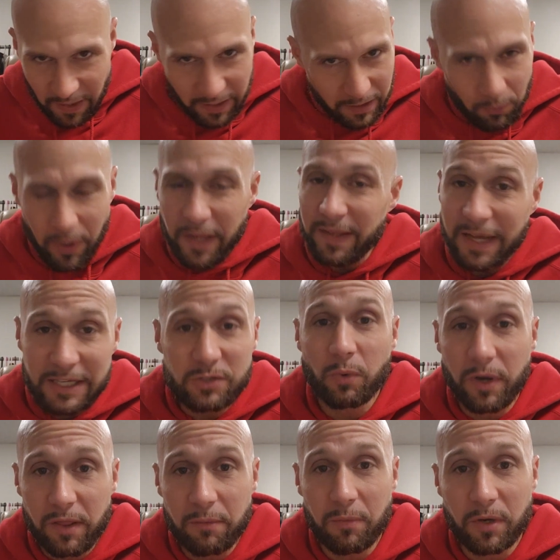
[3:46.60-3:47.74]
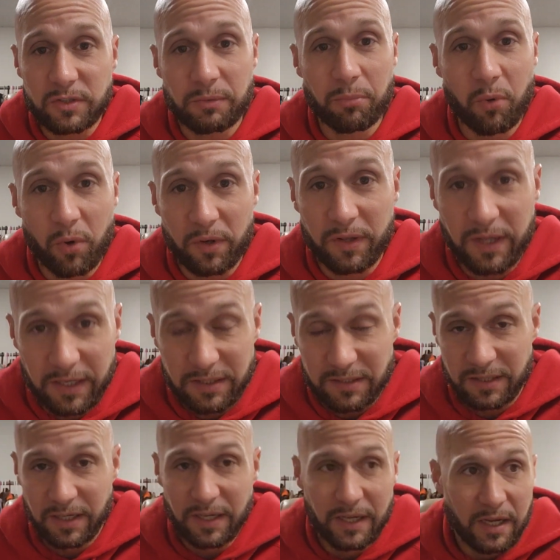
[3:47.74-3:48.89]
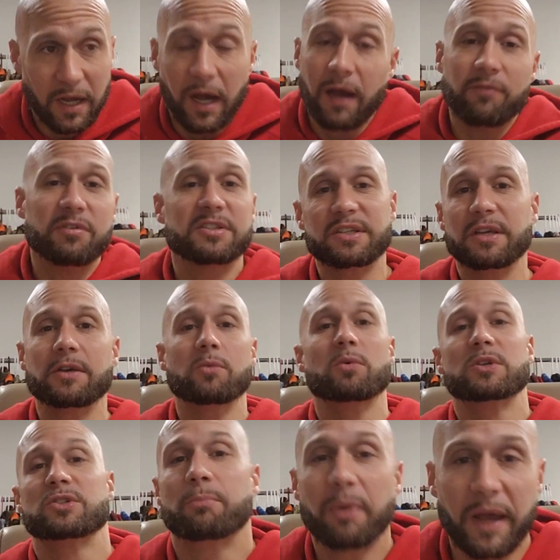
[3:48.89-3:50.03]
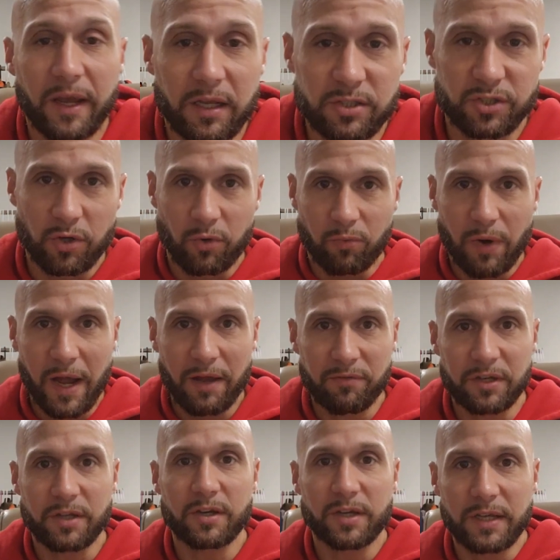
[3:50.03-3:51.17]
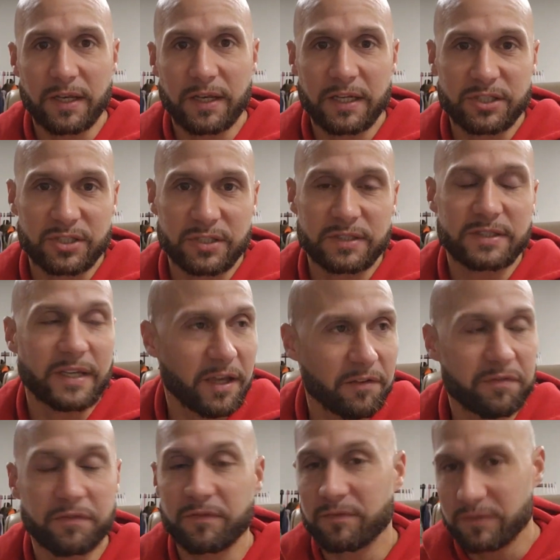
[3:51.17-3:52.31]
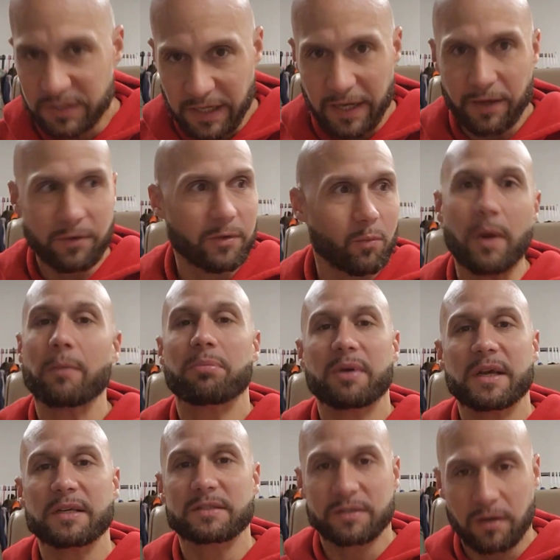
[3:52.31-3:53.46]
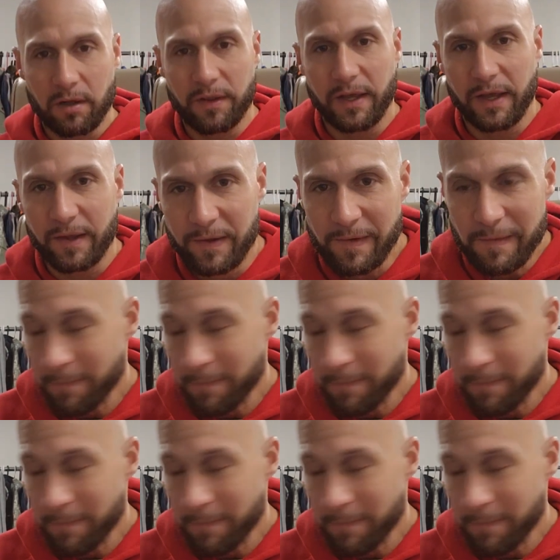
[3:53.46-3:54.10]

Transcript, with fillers: anyway, that's one of the most important things. Obviously, you want your package to arrive in good condition, safe, sound, in one piece, all that.